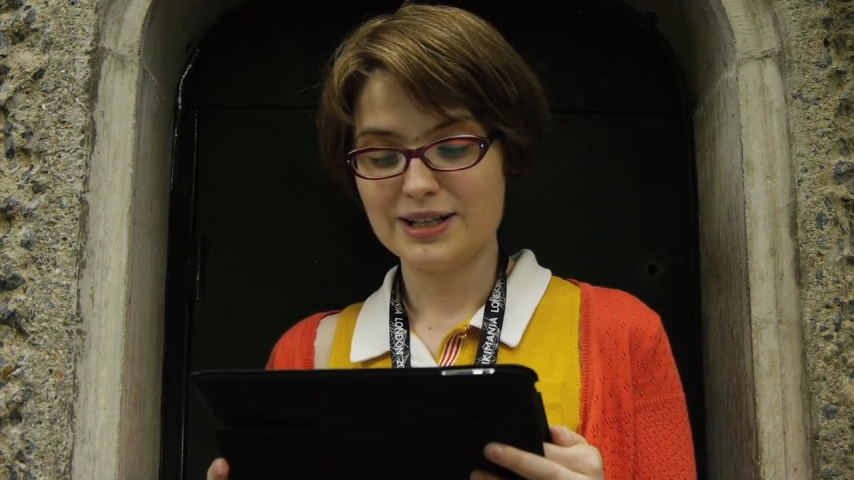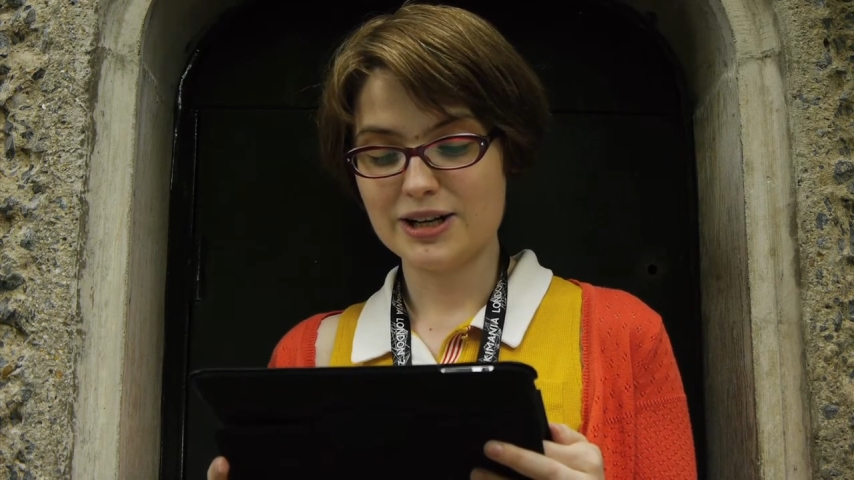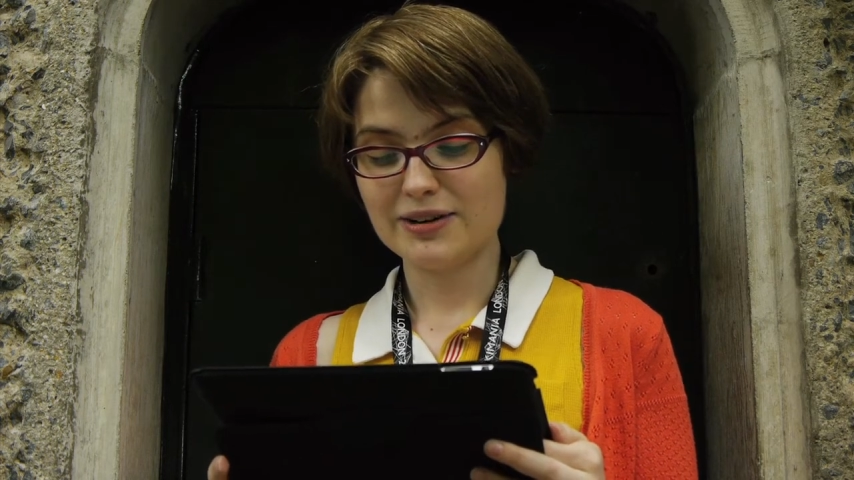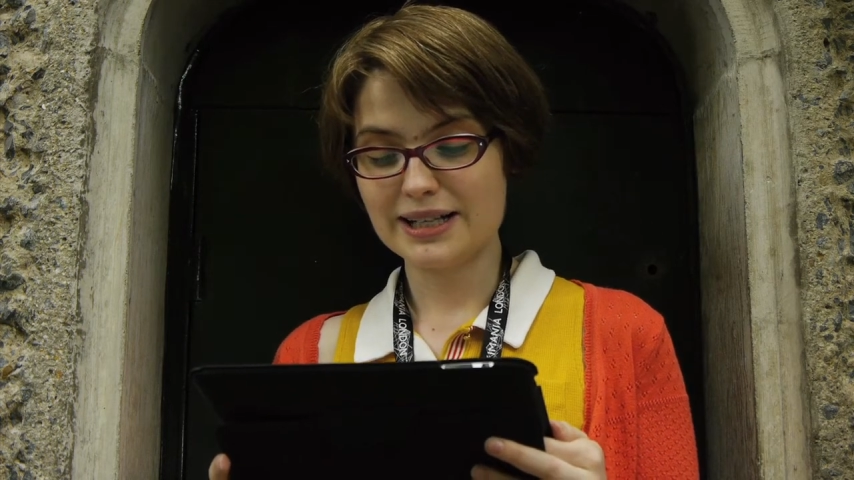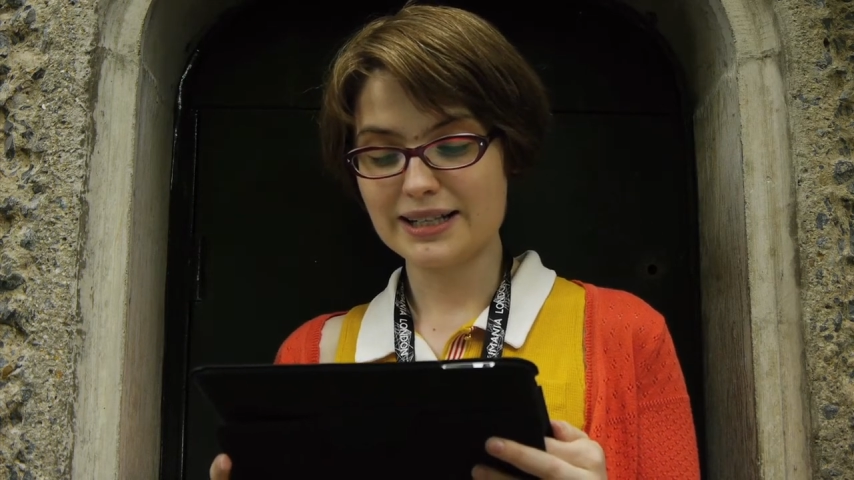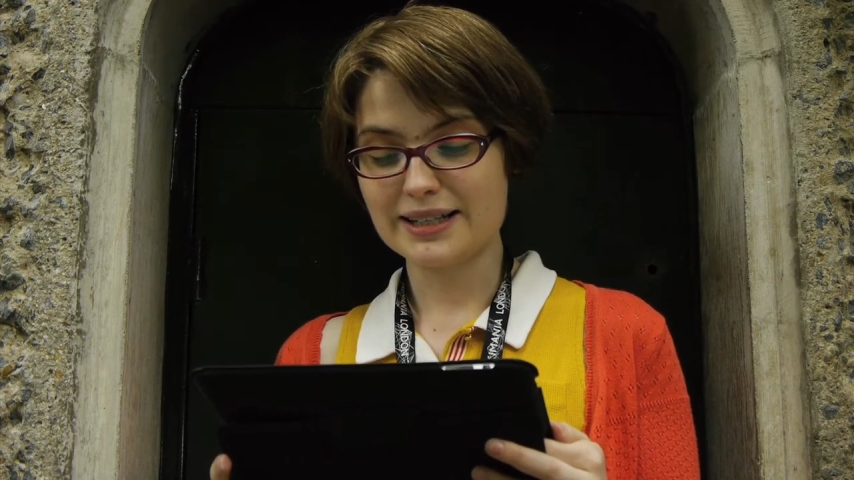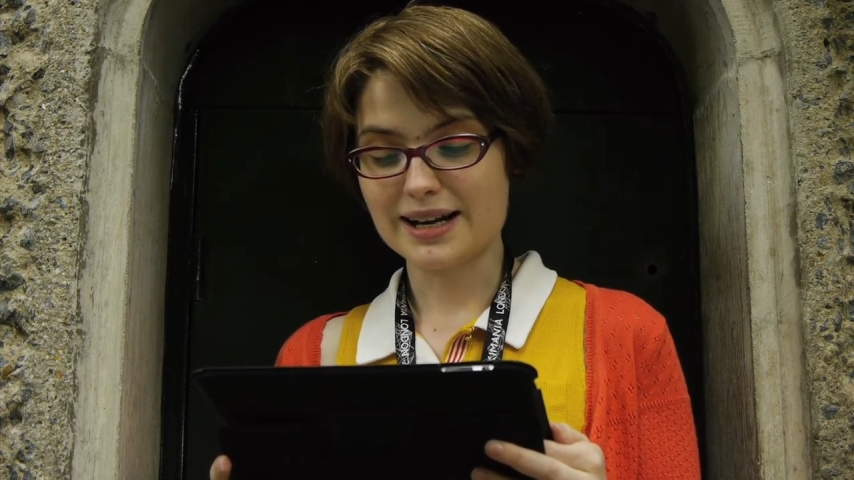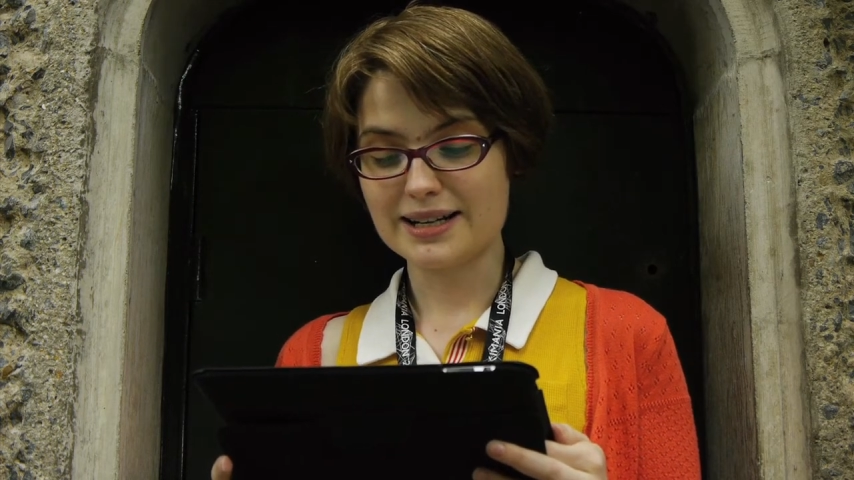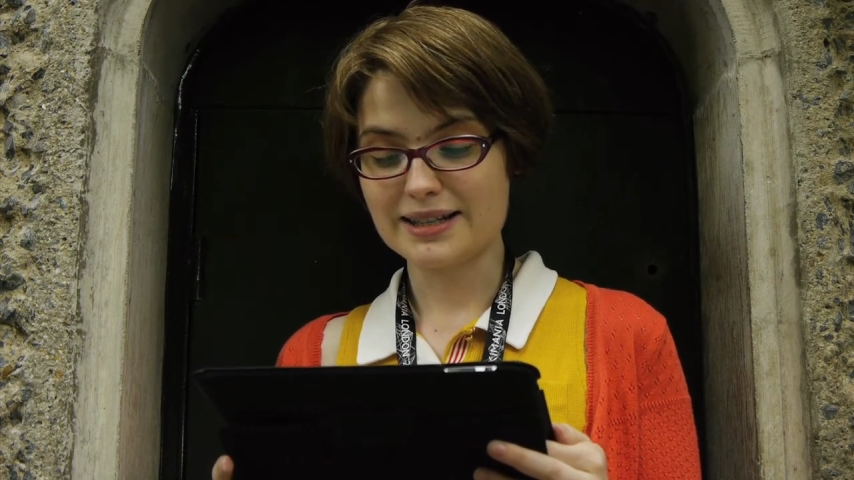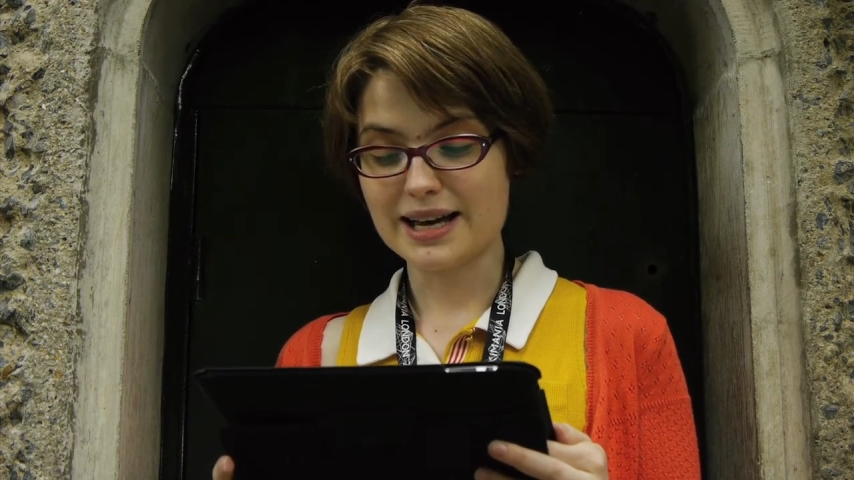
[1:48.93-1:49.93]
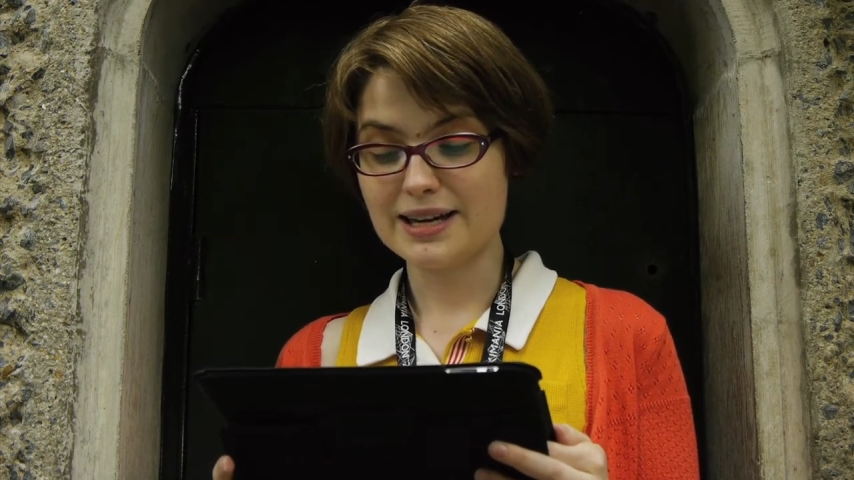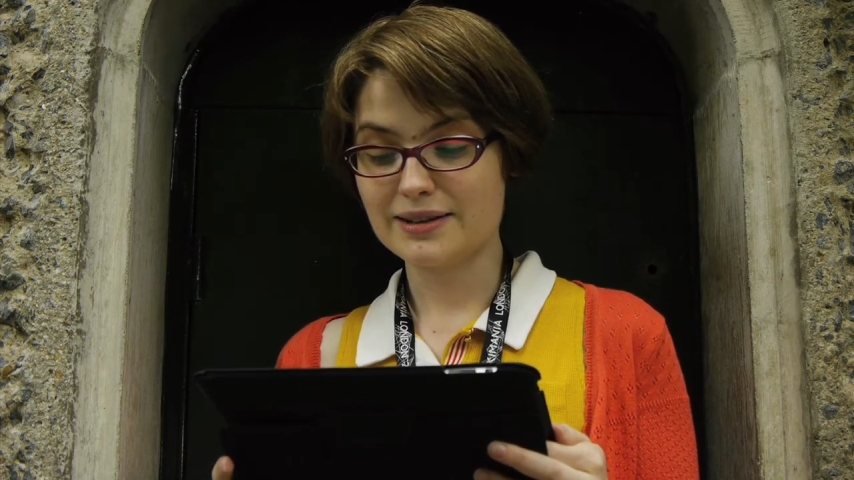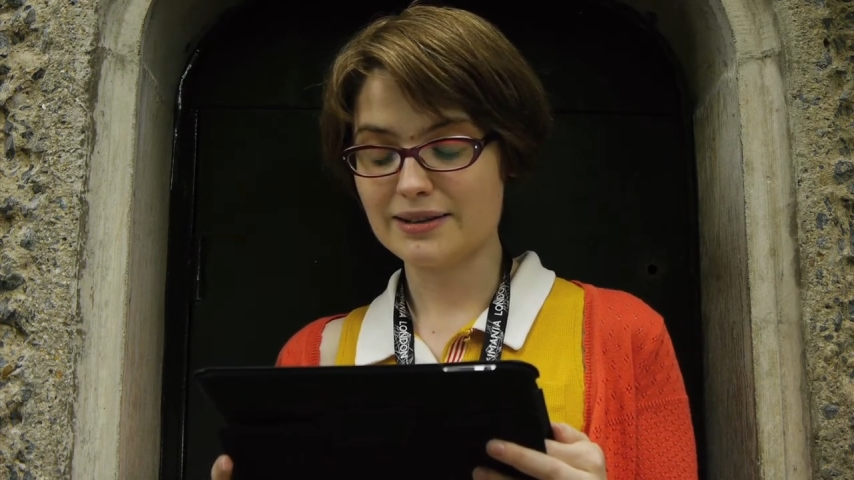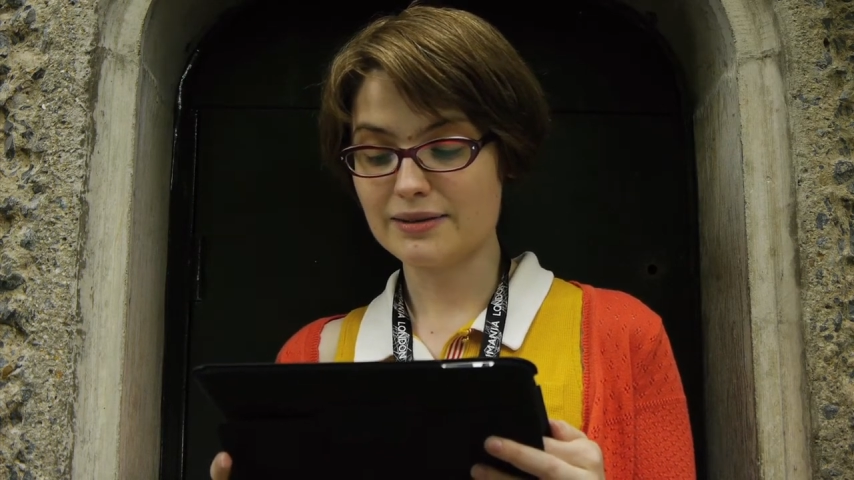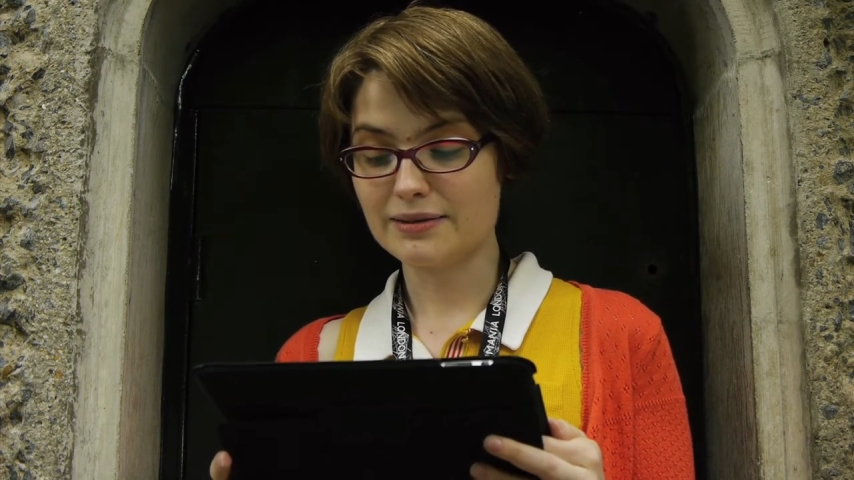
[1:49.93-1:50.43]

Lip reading: Turing decided that he could